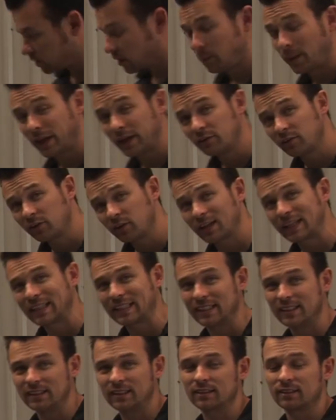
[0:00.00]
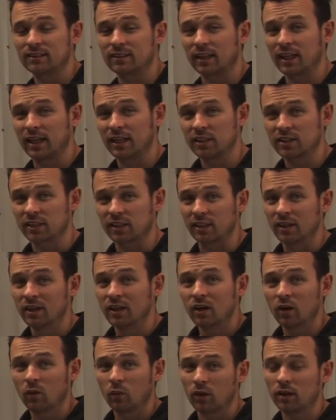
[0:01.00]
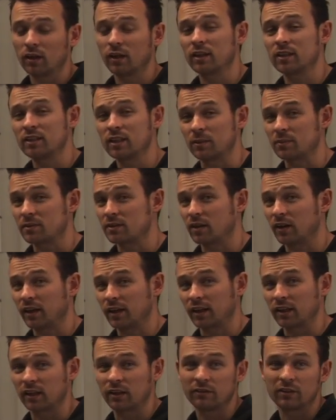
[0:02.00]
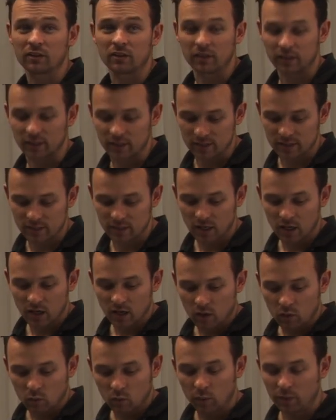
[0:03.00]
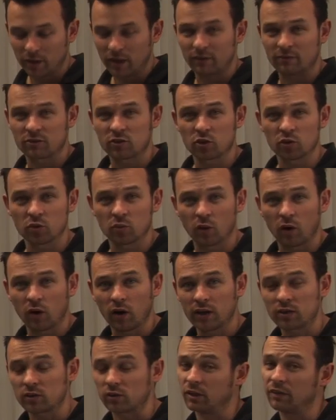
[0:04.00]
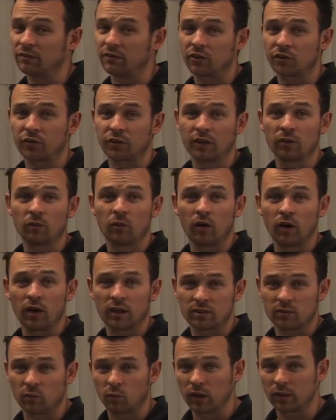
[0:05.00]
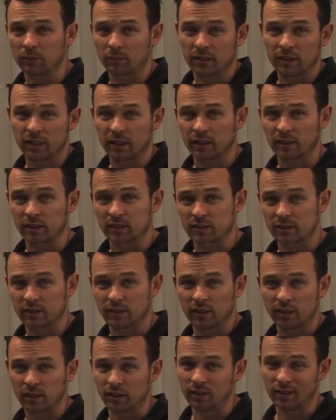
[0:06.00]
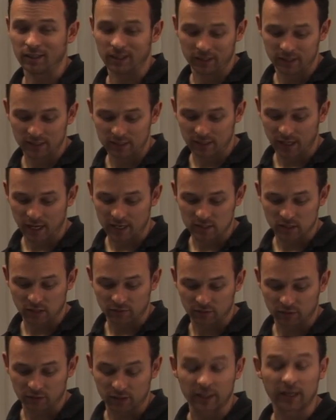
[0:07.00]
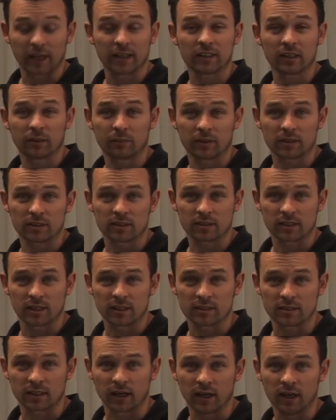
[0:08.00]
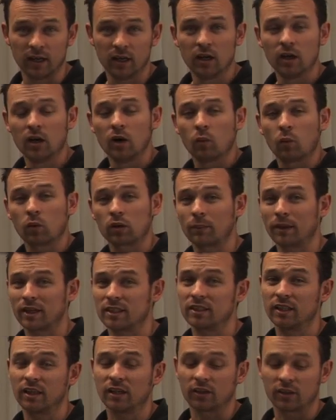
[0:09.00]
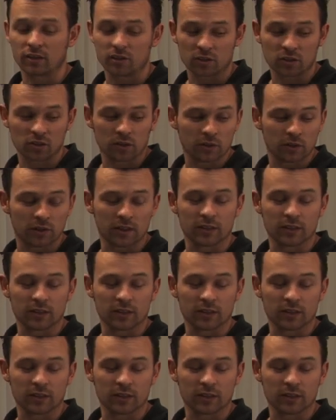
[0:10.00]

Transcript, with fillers: to make for a clean installation, one of the tips that I can give you is where we have two wires or even three wires in one particular circuit, in this case I've got the air temperature sensor, what I'm actually going to do